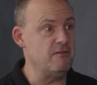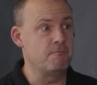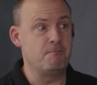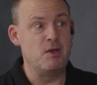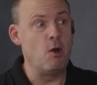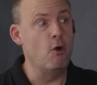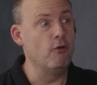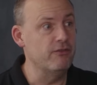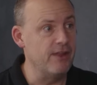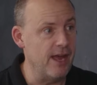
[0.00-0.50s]

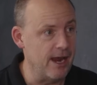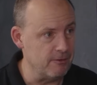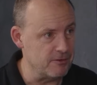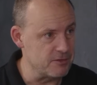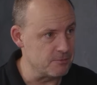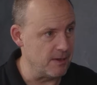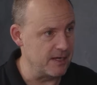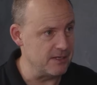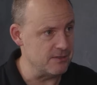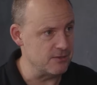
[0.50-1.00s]
beyond
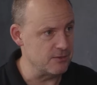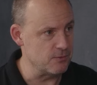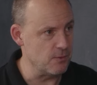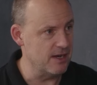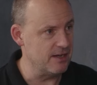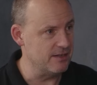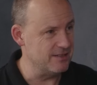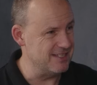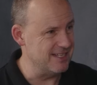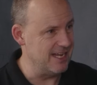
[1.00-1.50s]
aerospace as
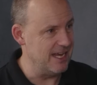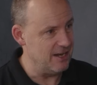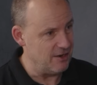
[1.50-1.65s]
well, isn't it?